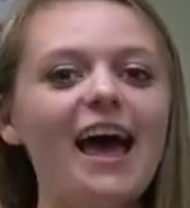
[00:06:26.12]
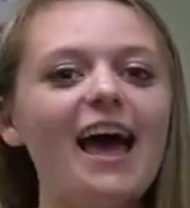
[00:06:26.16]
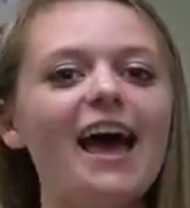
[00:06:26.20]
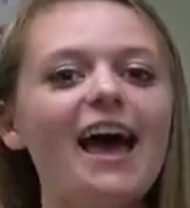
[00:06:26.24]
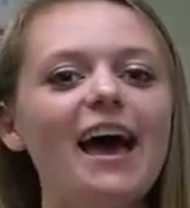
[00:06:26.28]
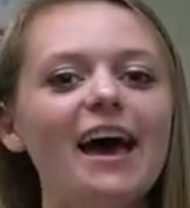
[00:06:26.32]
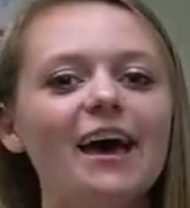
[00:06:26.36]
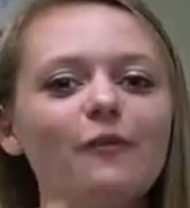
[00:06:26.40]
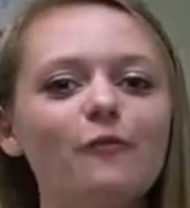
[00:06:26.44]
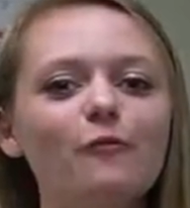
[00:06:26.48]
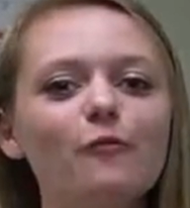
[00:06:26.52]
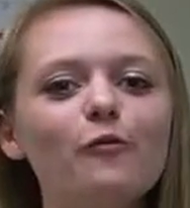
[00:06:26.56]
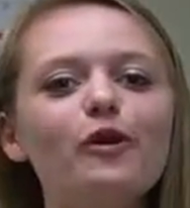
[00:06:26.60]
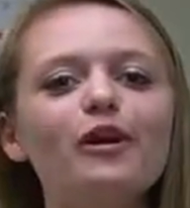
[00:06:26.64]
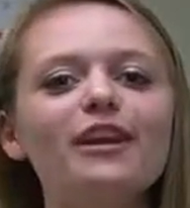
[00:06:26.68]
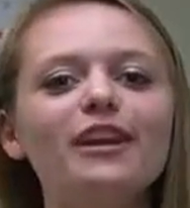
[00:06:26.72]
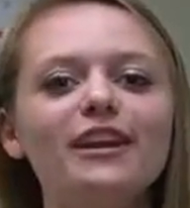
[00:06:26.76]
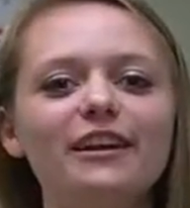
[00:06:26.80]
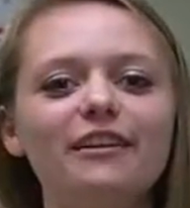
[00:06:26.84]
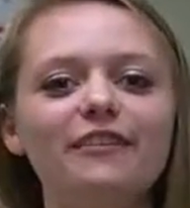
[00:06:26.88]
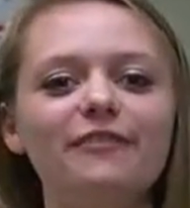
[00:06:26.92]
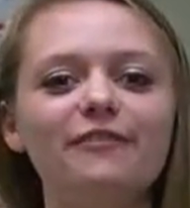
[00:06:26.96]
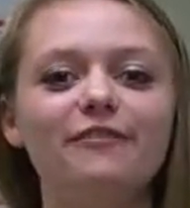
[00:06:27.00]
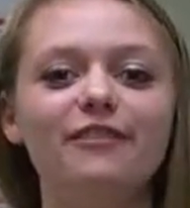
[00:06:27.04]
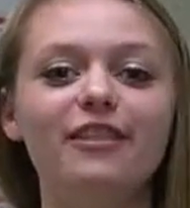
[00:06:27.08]
And what
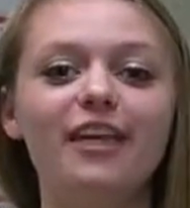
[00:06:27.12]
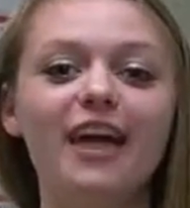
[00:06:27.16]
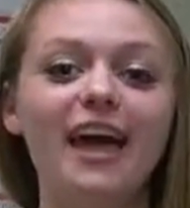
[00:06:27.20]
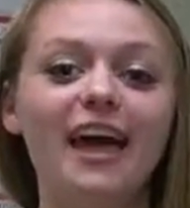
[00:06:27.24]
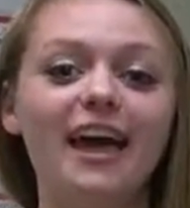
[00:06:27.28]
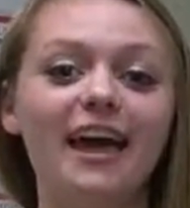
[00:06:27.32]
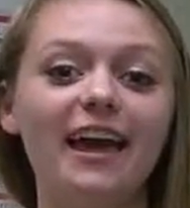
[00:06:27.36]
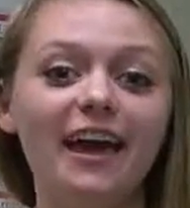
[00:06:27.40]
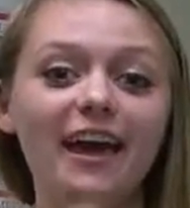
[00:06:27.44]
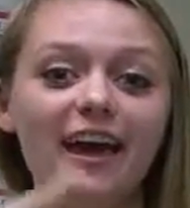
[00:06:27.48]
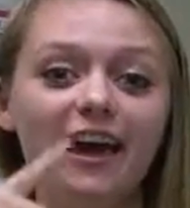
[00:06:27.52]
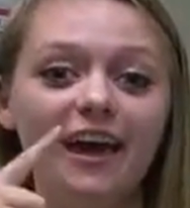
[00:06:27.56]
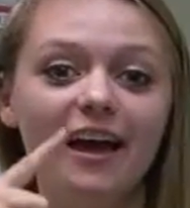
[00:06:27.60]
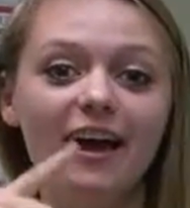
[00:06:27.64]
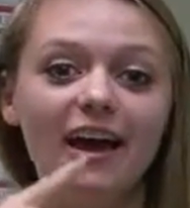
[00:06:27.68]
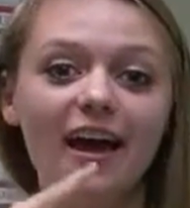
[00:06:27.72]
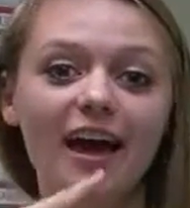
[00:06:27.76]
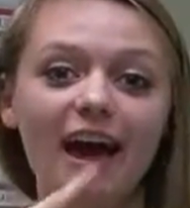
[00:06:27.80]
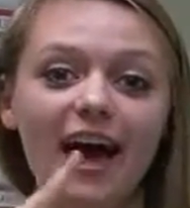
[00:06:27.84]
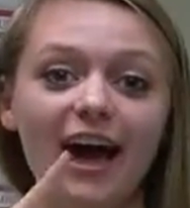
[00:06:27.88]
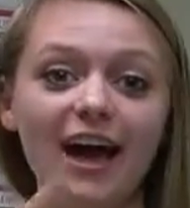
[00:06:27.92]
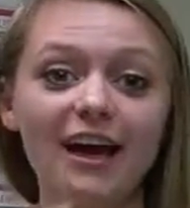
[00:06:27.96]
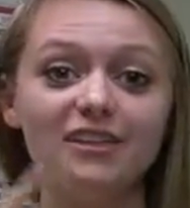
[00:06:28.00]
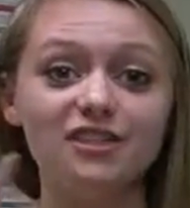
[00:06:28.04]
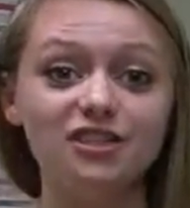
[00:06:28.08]
if they
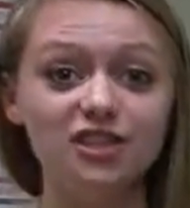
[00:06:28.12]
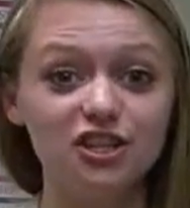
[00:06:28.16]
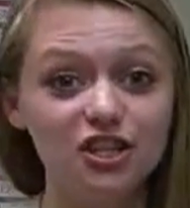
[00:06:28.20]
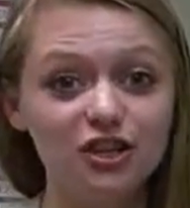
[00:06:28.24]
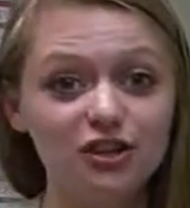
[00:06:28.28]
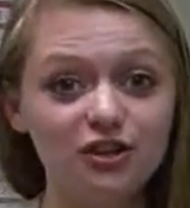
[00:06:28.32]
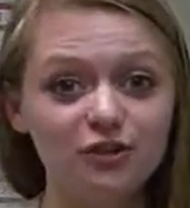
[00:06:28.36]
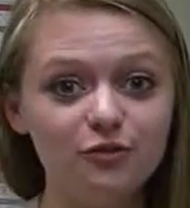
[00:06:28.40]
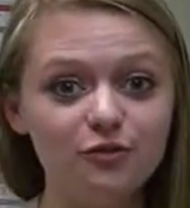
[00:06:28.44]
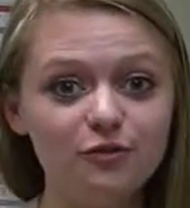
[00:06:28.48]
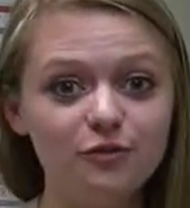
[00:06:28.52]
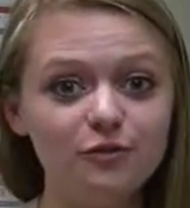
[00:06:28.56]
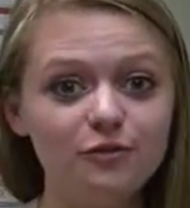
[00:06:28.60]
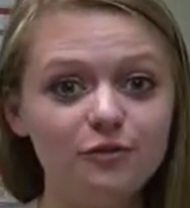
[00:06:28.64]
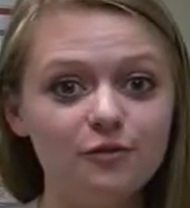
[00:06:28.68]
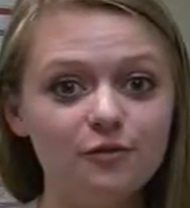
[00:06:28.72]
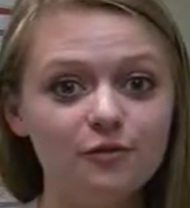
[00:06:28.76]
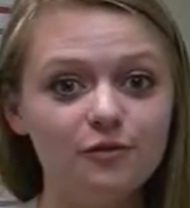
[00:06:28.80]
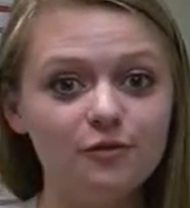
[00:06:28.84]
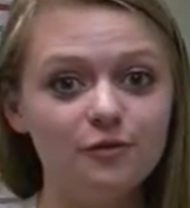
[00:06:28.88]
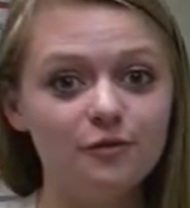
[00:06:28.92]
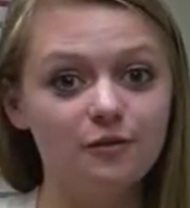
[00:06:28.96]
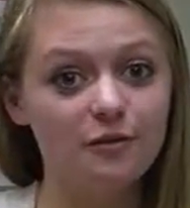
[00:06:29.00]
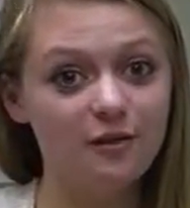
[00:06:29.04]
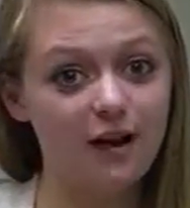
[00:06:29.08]
ask you,
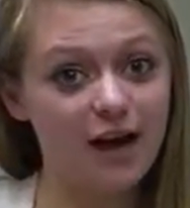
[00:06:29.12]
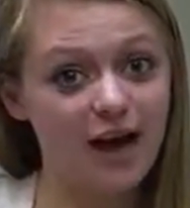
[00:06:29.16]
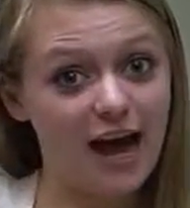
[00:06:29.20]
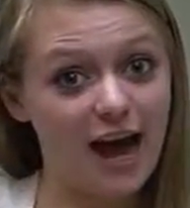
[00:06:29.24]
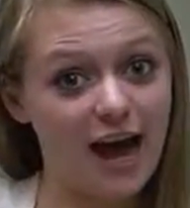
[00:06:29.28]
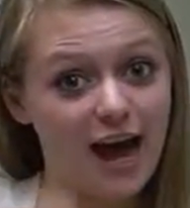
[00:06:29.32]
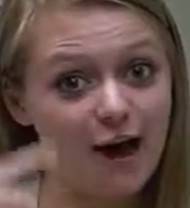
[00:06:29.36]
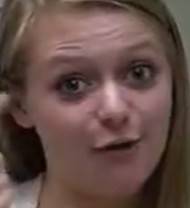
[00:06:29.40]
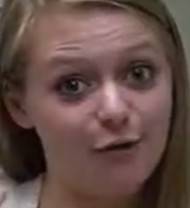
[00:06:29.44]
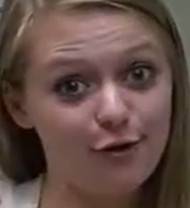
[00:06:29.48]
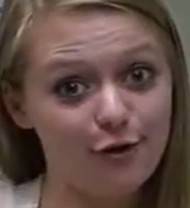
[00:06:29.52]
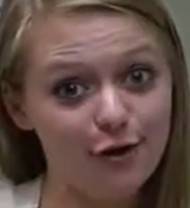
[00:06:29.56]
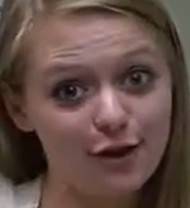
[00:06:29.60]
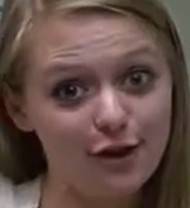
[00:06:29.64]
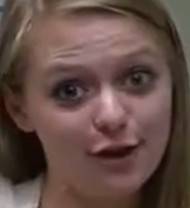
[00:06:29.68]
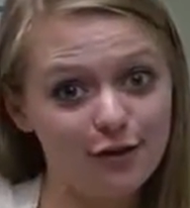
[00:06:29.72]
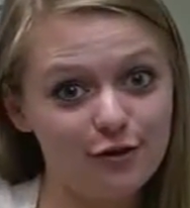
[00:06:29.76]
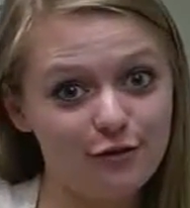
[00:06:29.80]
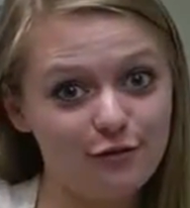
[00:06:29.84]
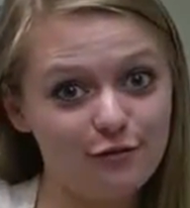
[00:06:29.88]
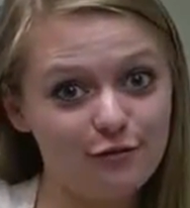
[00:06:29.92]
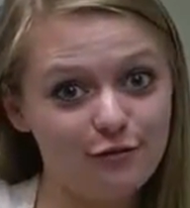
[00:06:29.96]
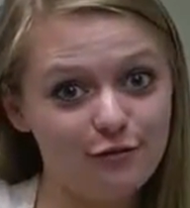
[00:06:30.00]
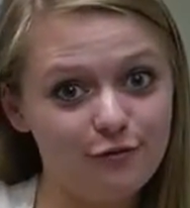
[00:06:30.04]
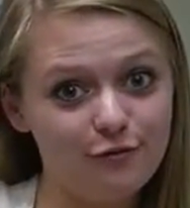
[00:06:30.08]
how are
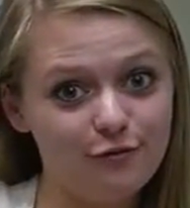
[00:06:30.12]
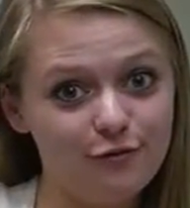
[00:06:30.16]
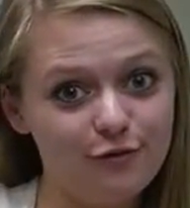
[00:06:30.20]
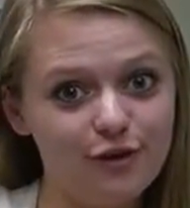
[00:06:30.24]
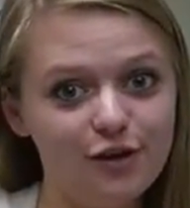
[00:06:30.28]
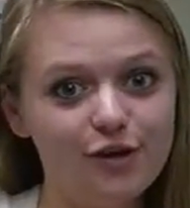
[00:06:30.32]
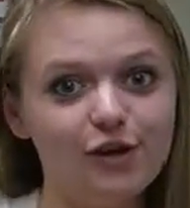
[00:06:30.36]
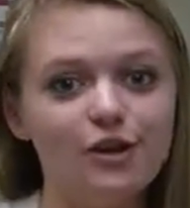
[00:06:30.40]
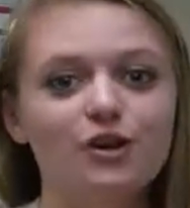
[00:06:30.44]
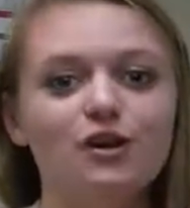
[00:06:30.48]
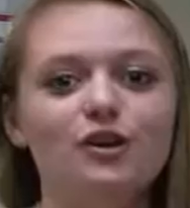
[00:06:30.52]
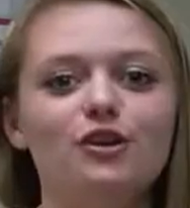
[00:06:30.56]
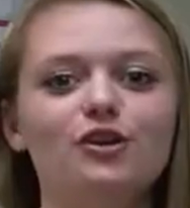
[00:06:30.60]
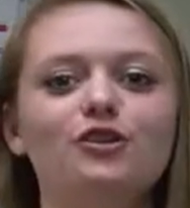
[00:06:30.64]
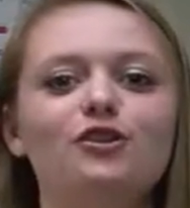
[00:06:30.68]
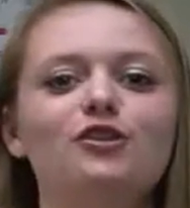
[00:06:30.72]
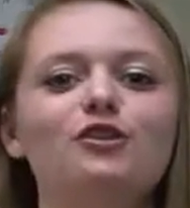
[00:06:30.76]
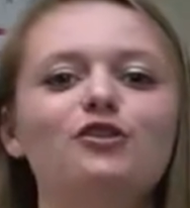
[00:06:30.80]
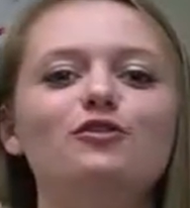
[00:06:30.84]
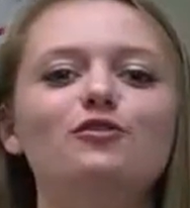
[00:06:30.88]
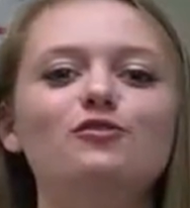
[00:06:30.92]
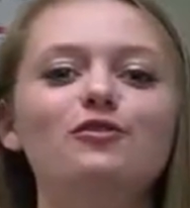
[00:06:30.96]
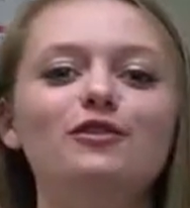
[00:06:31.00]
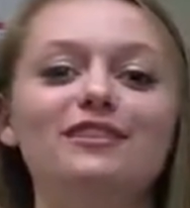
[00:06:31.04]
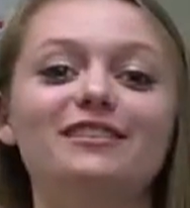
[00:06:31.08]
you?
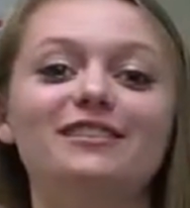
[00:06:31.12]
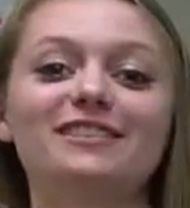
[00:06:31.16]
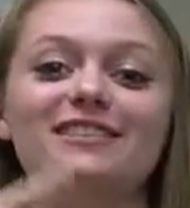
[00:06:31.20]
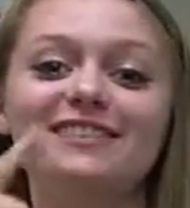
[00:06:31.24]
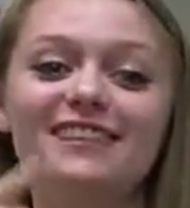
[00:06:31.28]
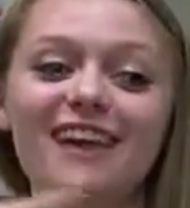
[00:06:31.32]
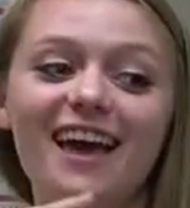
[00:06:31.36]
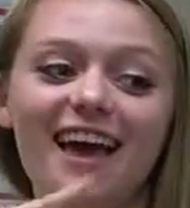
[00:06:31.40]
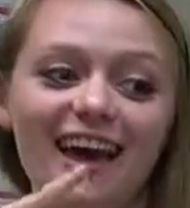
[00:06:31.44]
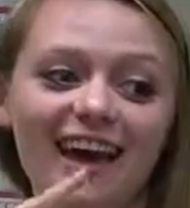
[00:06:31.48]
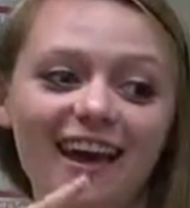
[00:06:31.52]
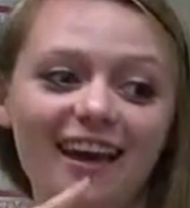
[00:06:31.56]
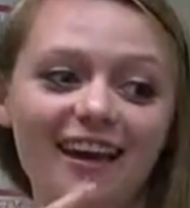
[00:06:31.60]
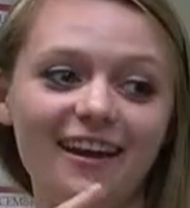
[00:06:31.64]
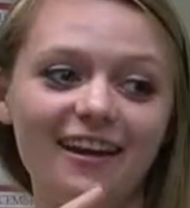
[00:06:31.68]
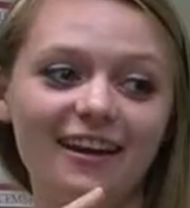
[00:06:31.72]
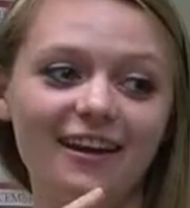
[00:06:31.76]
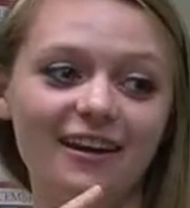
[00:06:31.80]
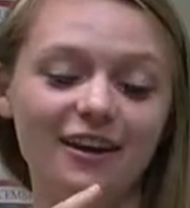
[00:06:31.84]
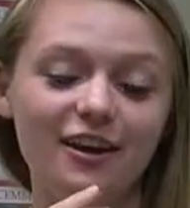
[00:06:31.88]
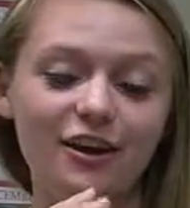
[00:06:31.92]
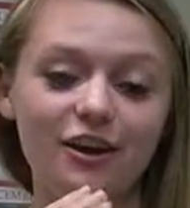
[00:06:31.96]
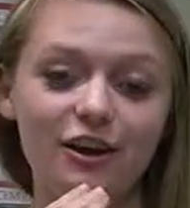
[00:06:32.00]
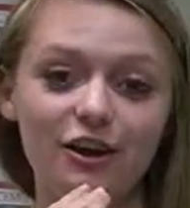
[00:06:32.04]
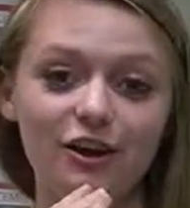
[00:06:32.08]
You can say,
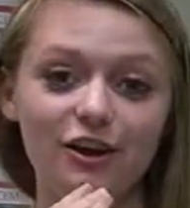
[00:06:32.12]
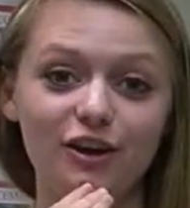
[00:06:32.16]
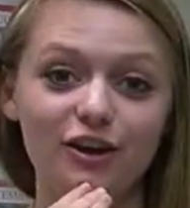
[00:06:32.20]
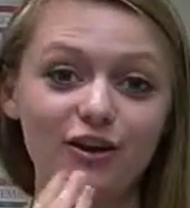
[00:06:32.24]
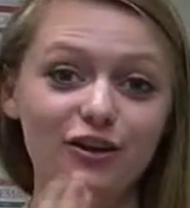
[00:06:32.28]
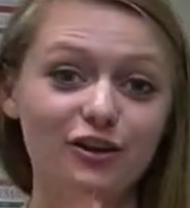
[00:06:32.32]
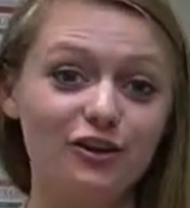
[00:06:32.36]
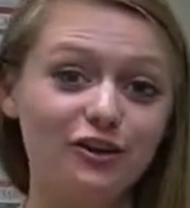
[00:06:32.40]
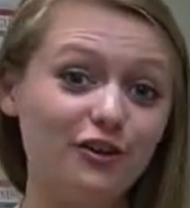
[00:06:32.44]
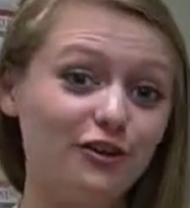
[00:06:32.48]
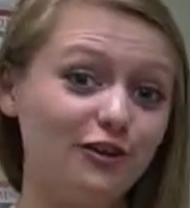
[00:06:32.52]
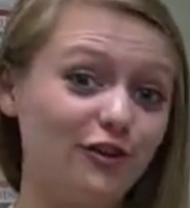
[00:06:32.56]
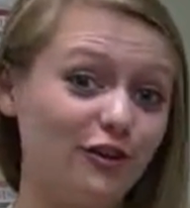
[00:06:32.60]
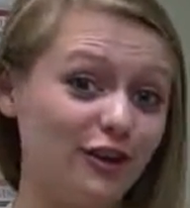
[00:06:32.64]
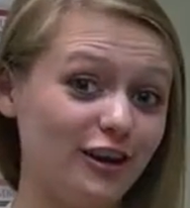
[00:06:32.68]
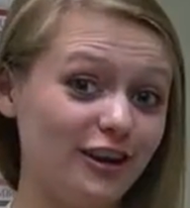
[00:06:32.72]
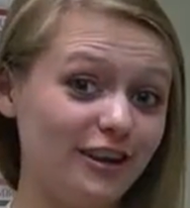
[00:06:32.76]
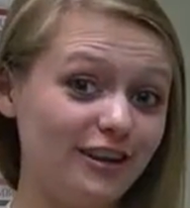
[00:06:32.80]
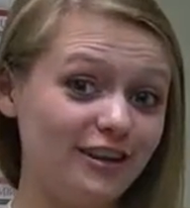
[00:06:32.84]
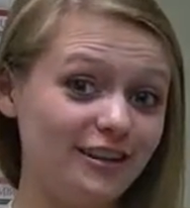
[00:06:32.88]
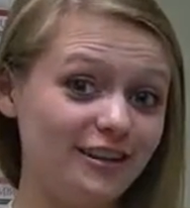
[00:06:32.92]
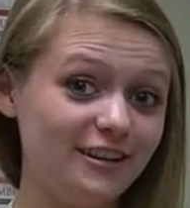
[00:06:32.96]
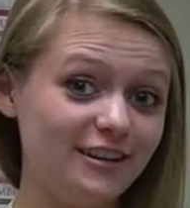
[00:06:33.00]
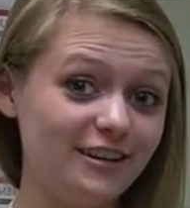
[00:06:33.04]
good